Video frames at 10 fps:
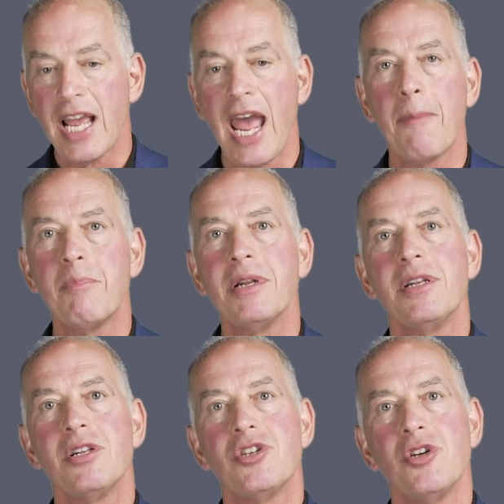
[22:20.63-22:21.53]

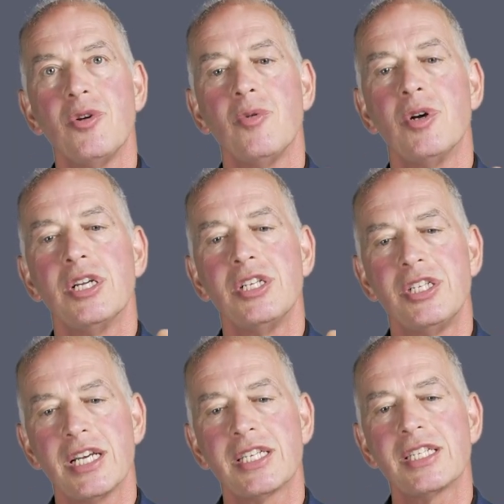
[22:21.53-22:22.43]
happened to
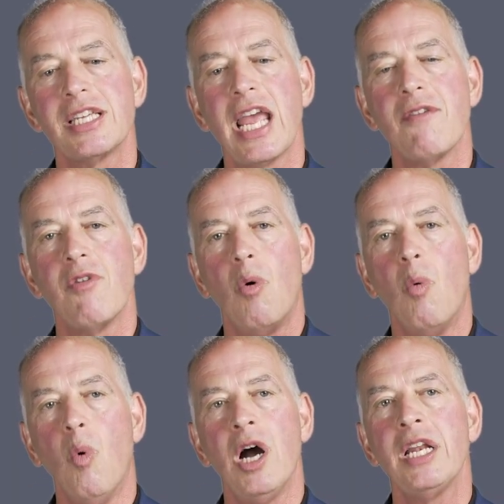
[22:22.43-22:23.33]
just save
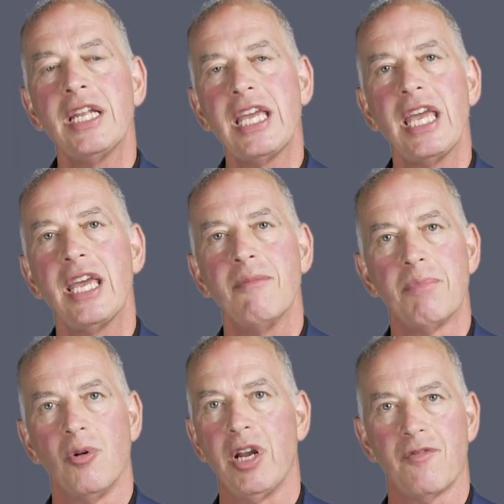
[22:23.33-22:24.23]
one key
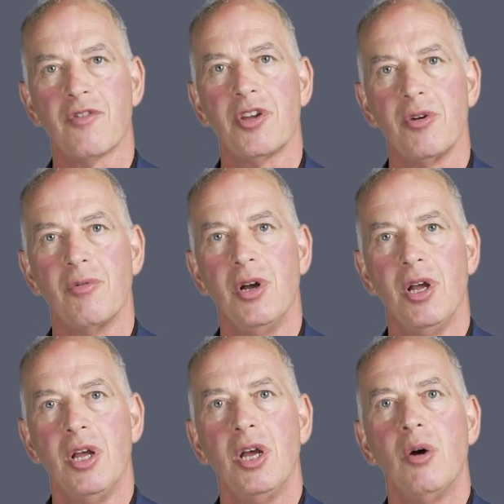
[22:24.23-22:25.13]
employee for you,
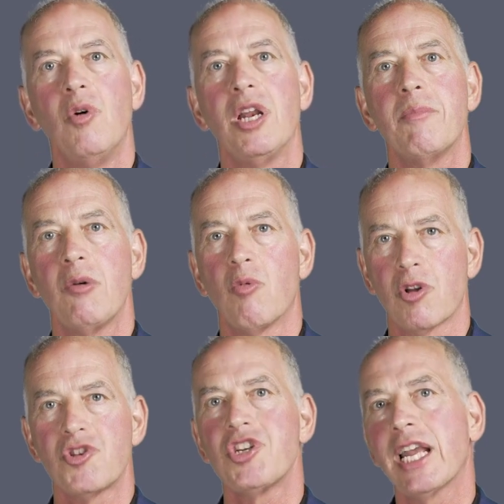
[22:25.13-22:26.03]
would it be
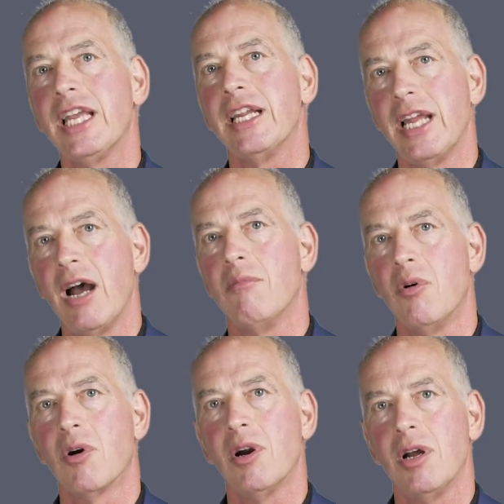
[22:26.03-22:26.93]
worth checking it out
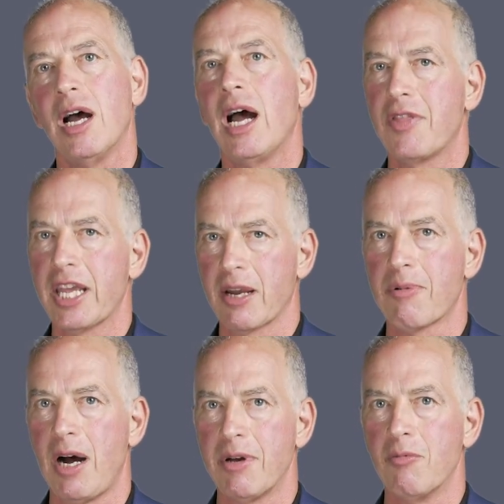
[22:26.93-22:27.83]
more? I think it
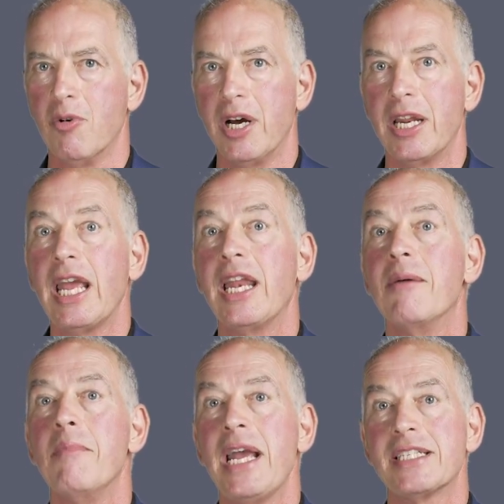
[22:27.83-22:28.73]
probably would, and
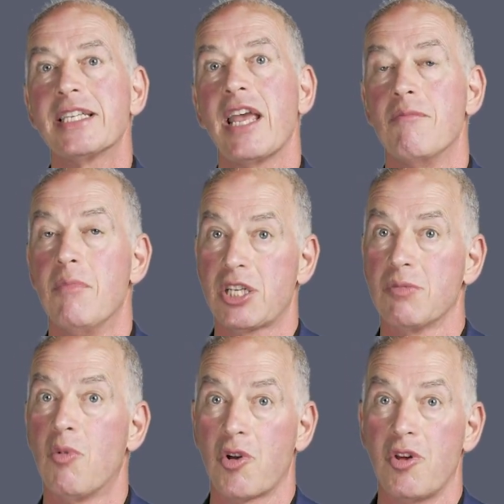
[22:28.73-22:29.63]
it may save
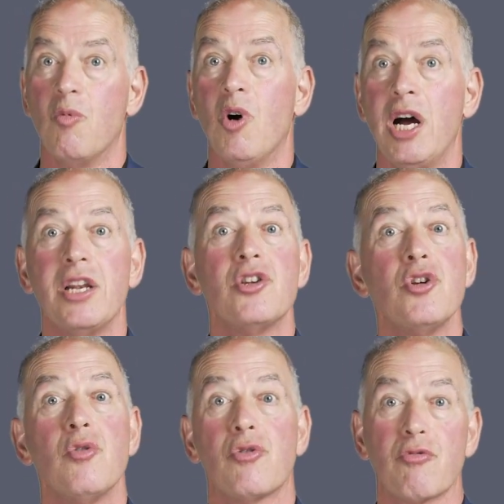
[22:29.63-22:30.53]
much more than 1,
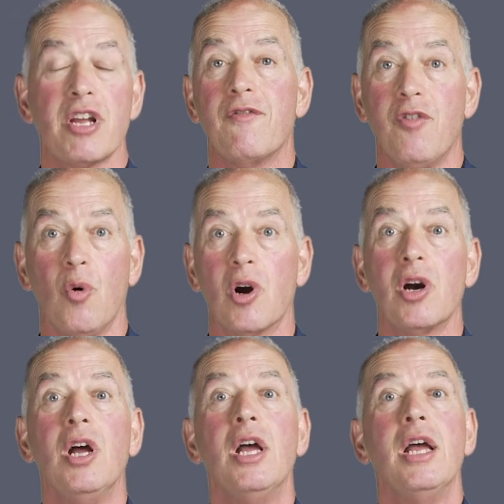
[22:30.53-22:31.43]
2, 3, 4.